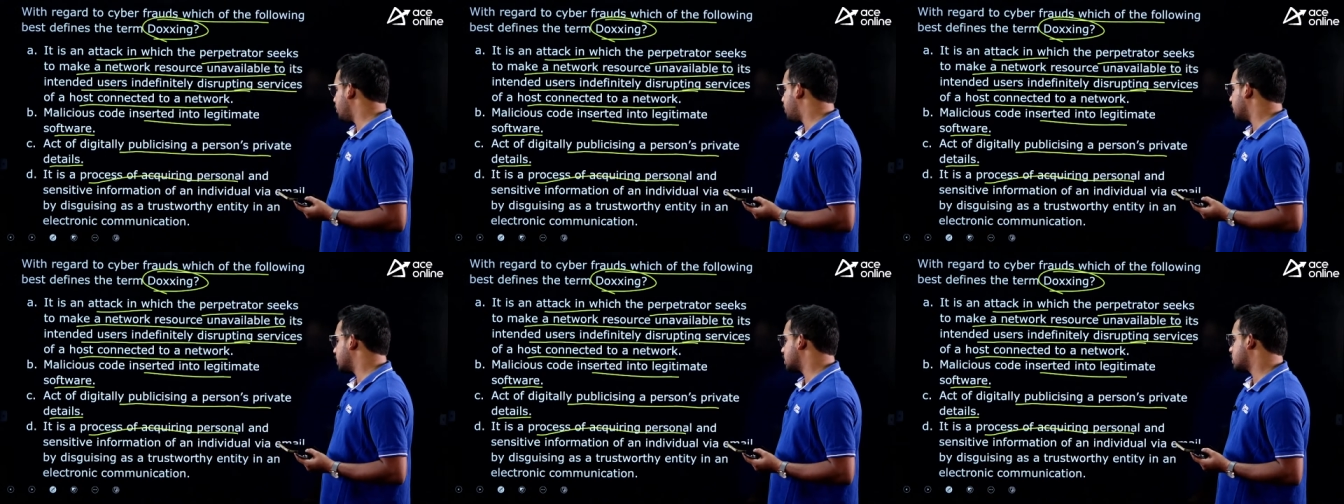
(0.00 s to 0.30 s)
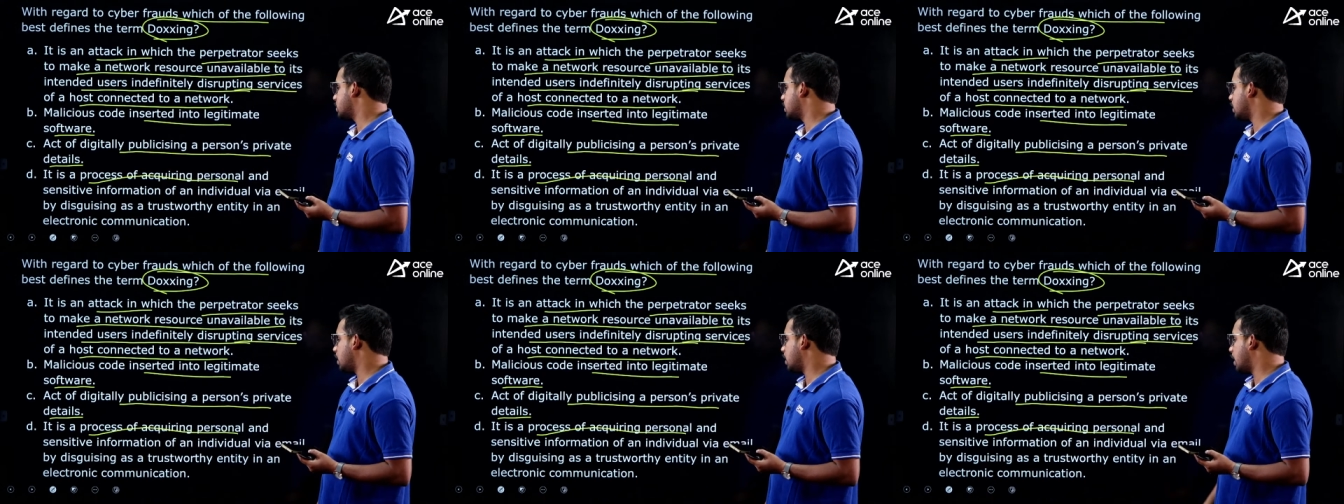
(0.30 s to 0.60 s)

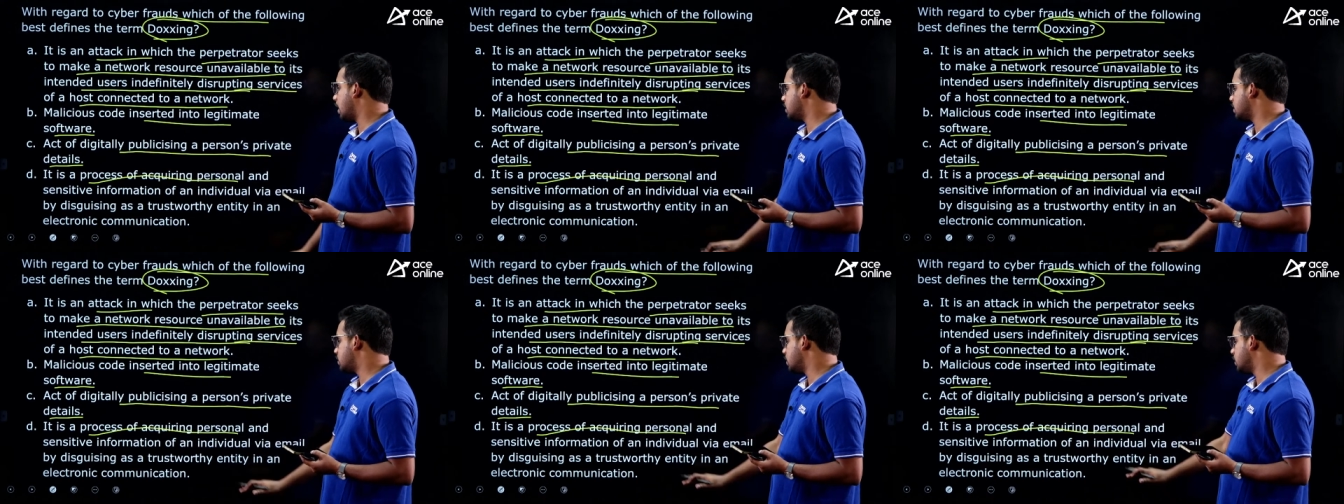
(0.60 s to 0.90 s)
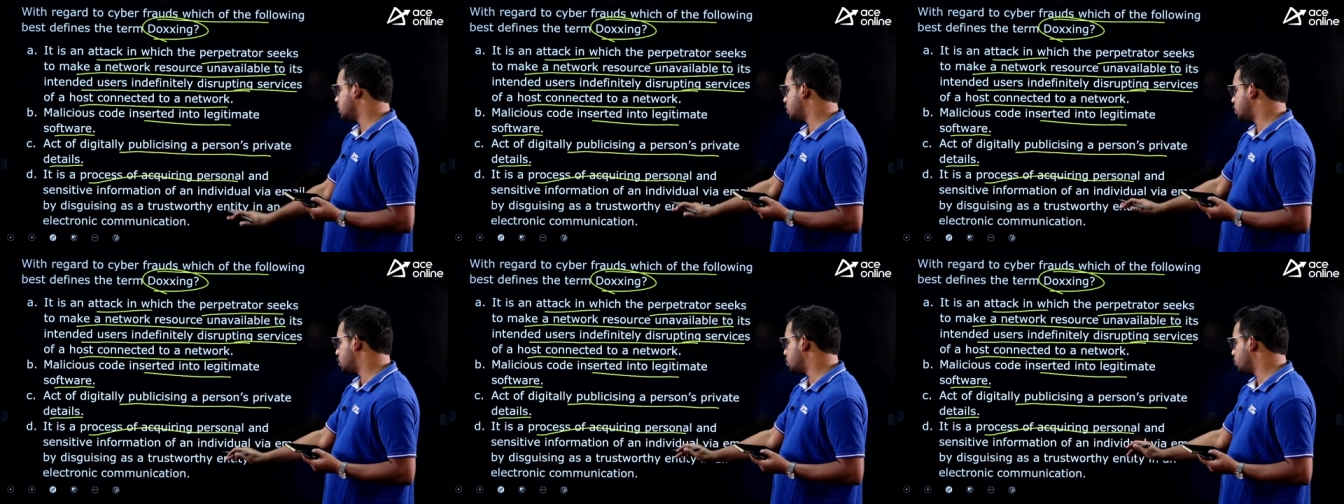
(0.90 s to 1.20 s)
personal and
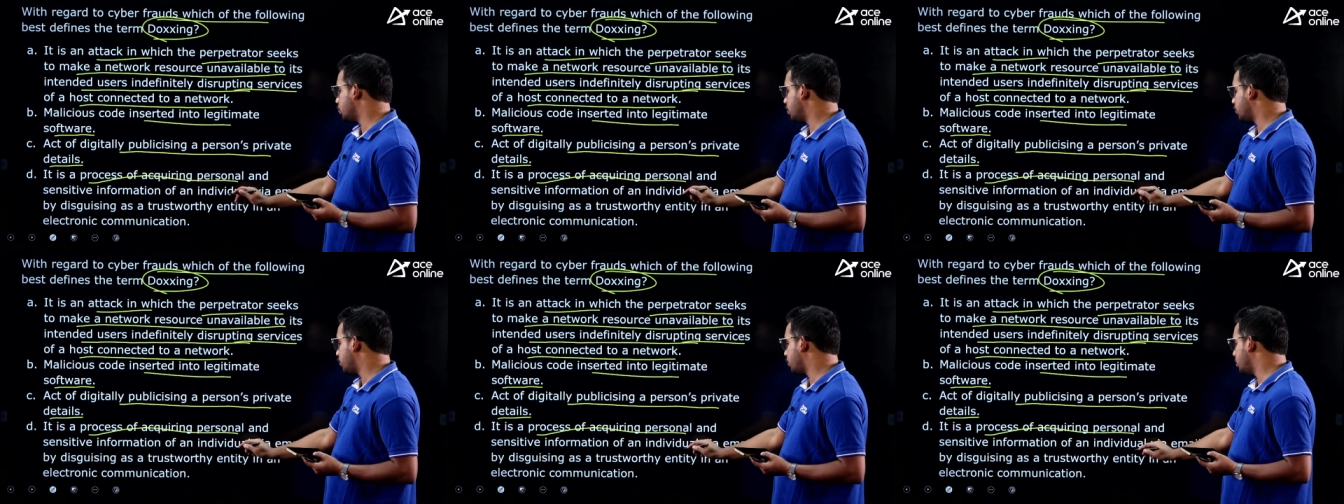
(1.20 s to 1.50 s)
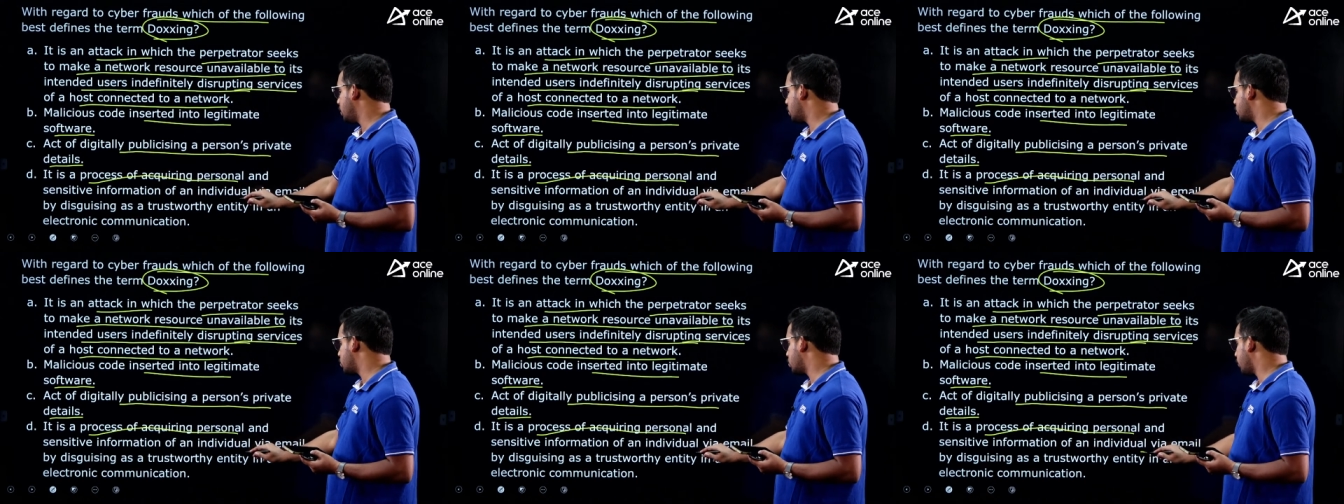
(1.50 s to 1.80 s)
sensitive
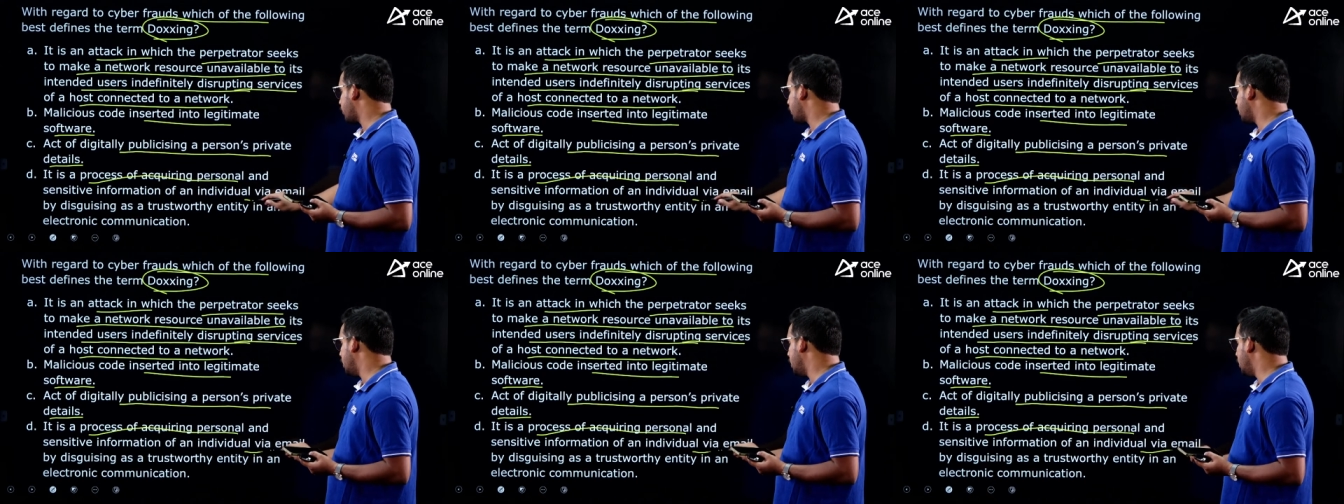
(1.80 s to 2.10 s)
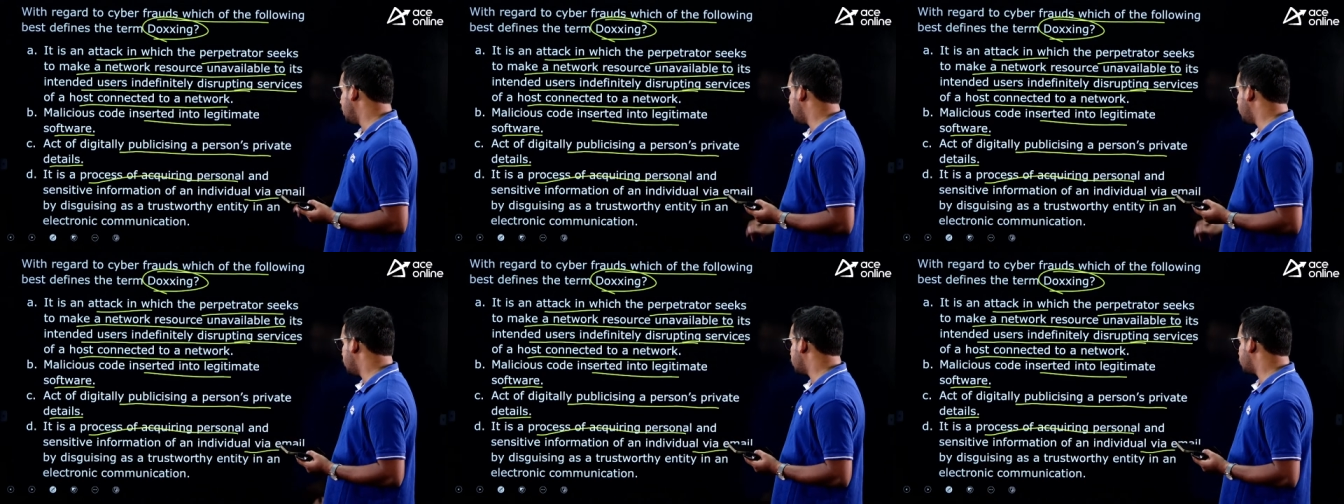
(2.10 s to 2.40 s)
information of an
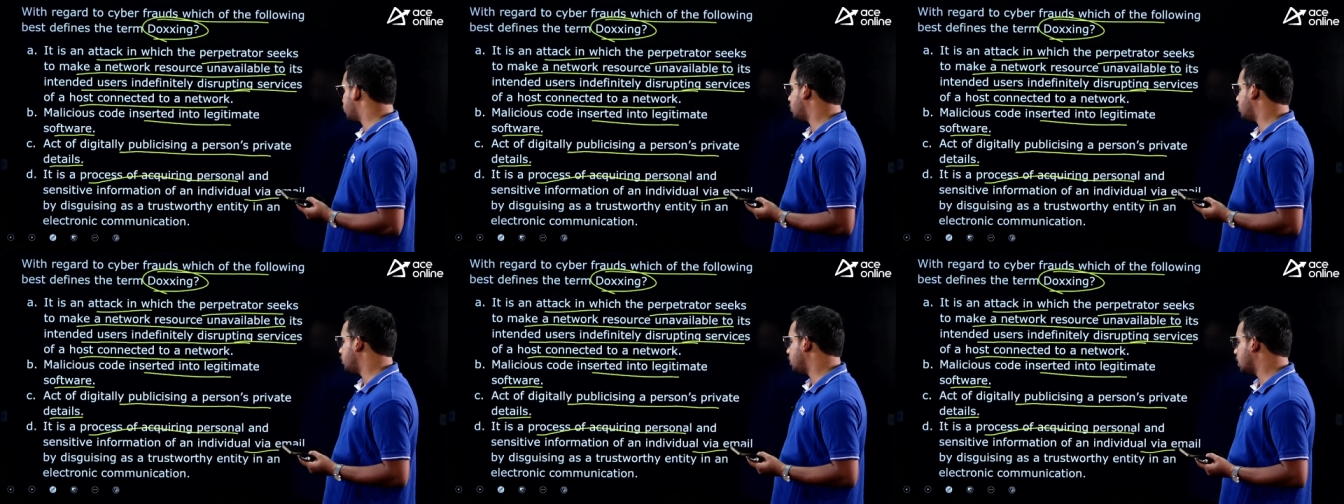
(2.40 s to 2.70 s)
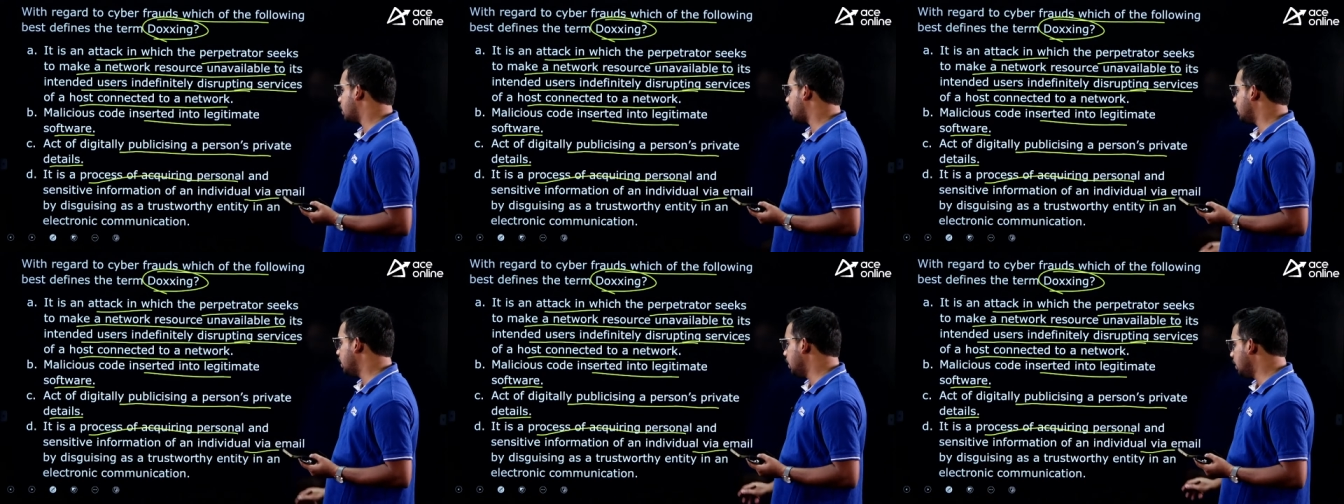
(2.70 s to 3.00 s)
individual
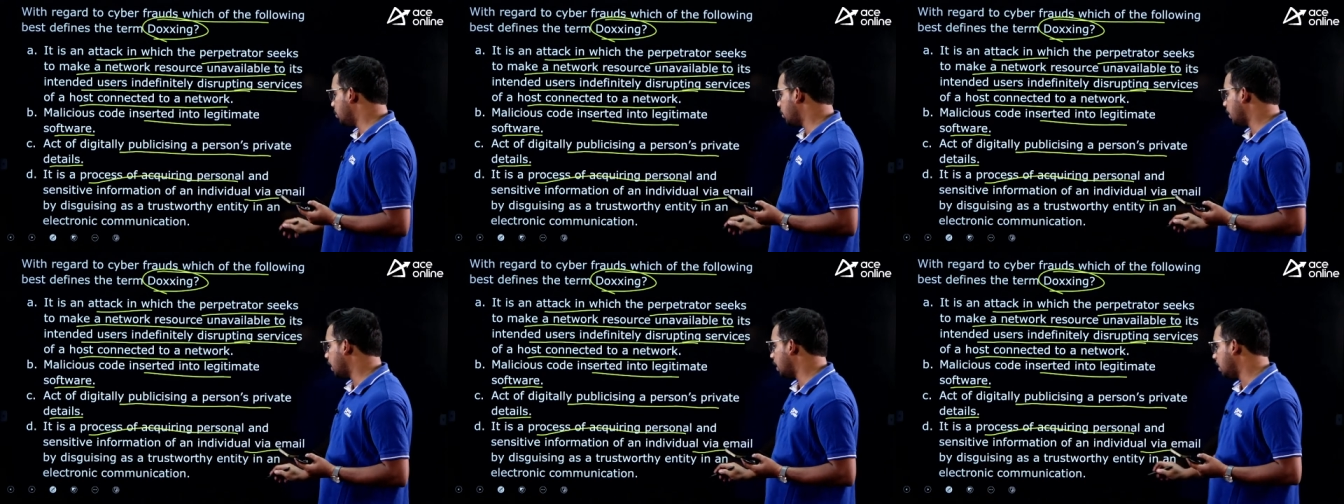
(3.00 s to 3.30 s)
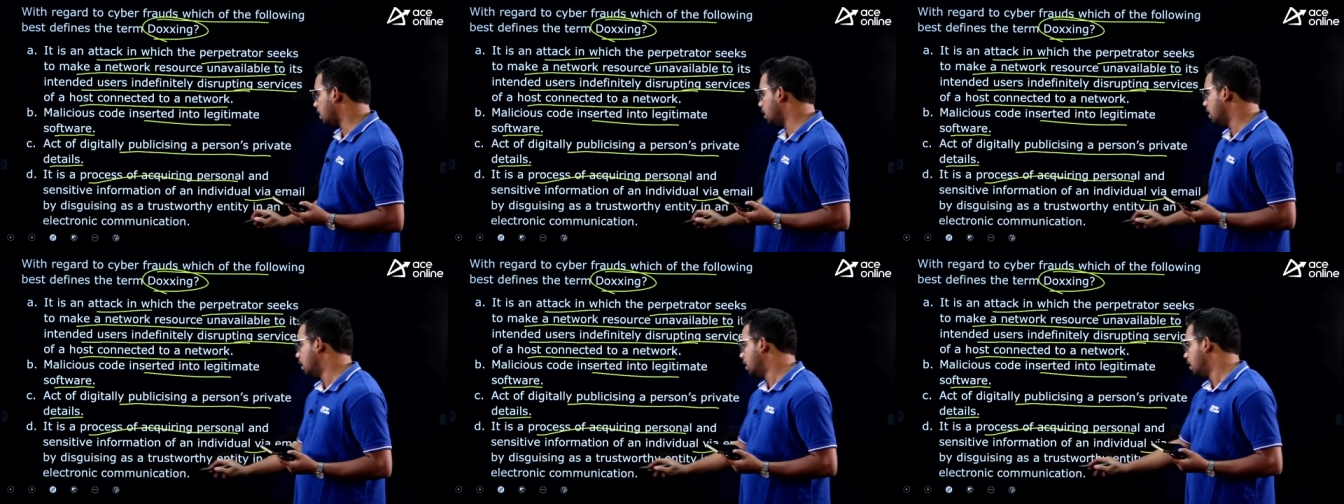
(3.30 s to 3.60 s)
via email